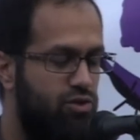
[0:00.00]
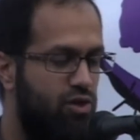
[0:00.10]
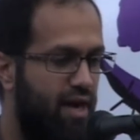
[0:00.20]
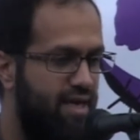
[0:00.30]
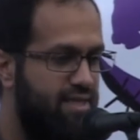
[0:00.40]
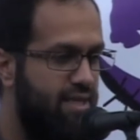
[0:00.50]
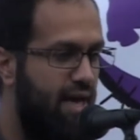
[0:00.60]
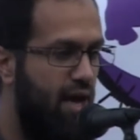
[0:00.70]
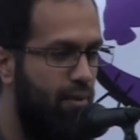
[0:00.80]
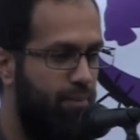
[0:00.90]
trying to
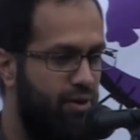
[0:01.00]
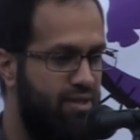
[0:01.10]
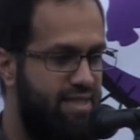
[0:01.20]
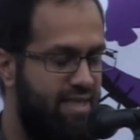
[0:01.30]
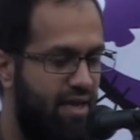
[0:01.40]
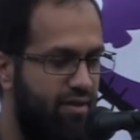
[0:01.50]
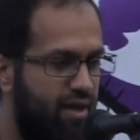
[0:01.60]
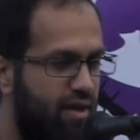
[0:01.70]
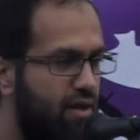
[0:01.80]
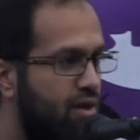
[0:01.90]
help put
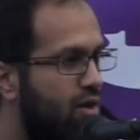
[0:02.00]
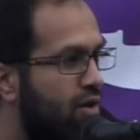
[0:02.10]
together